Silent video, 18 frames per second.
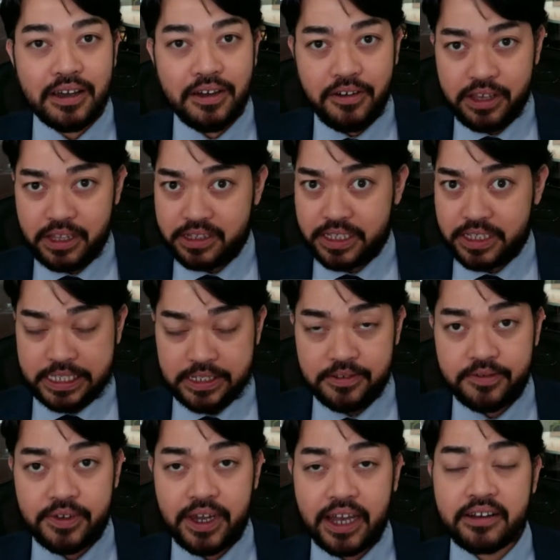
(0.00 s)
it's
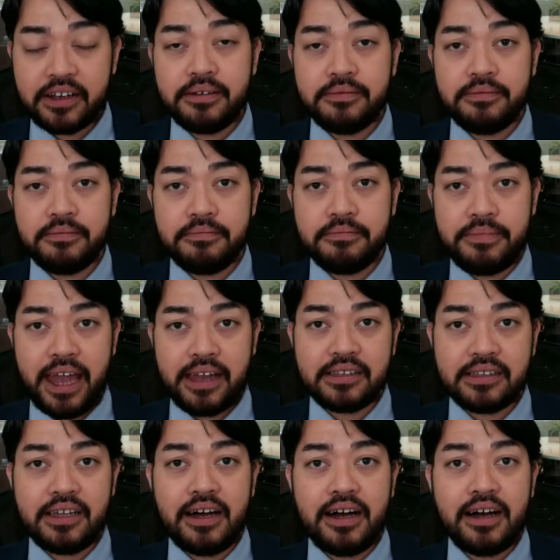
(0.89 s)
very
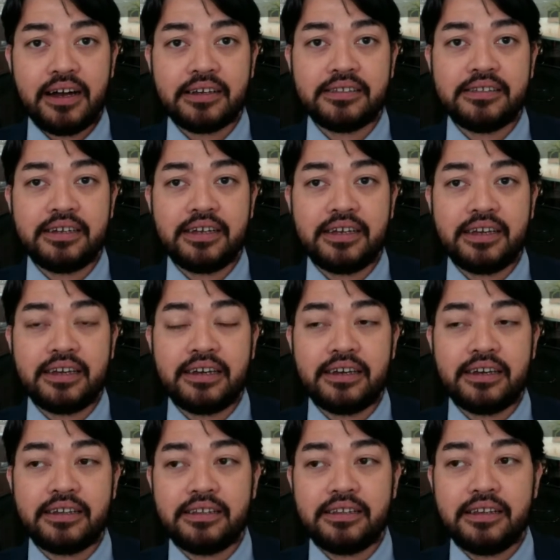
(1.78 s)
backlogged,
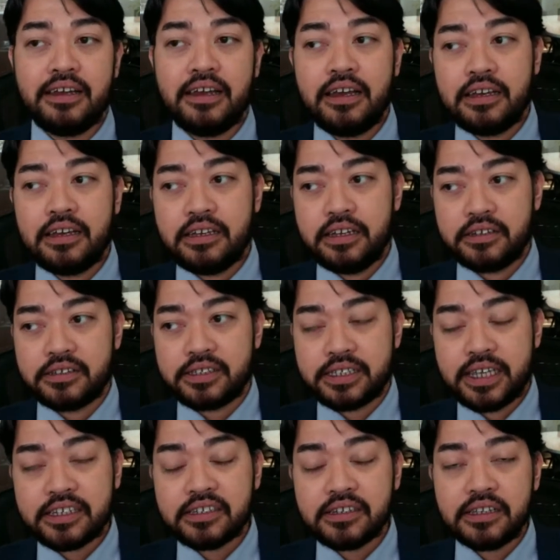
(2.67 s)
and
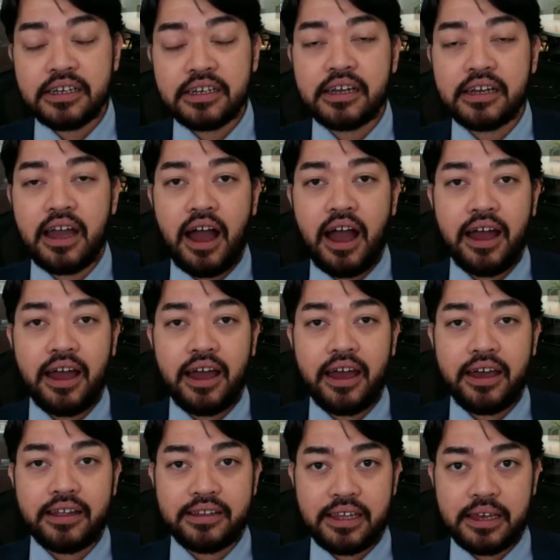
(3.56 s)
scheduling
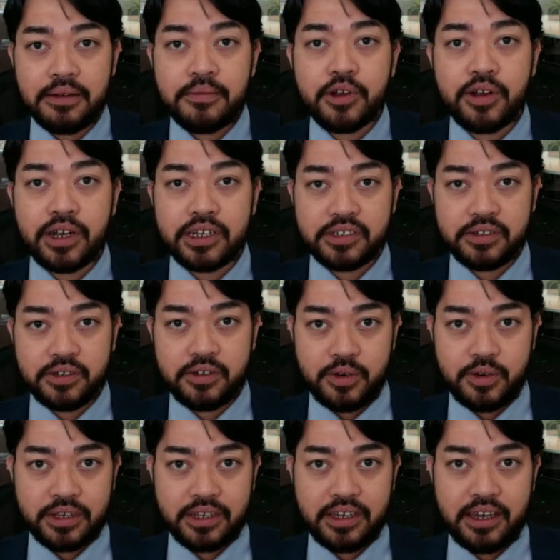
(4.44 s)
an immigration
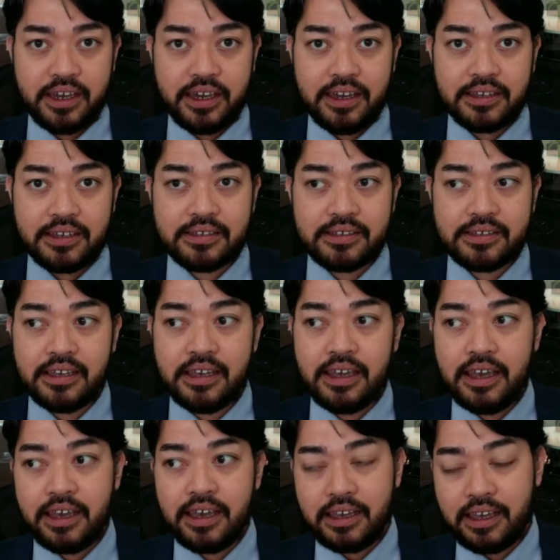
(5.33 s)
court case
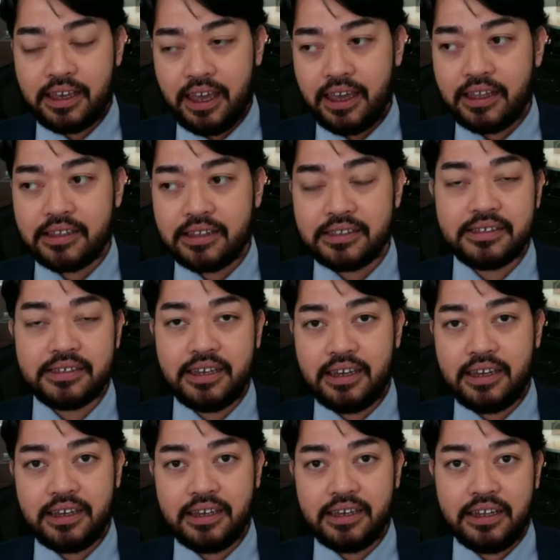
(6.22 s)
can
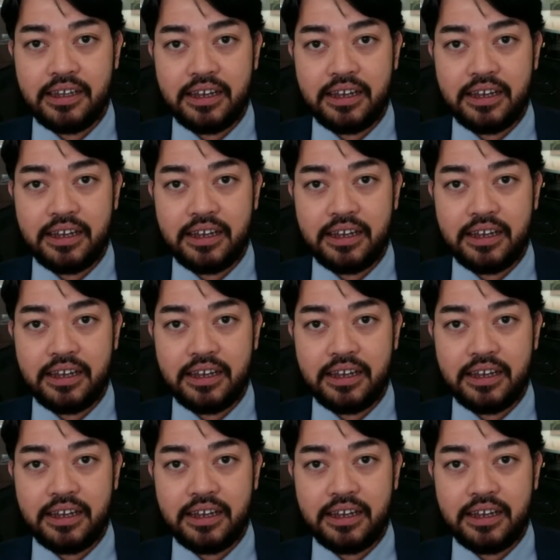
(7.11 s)
take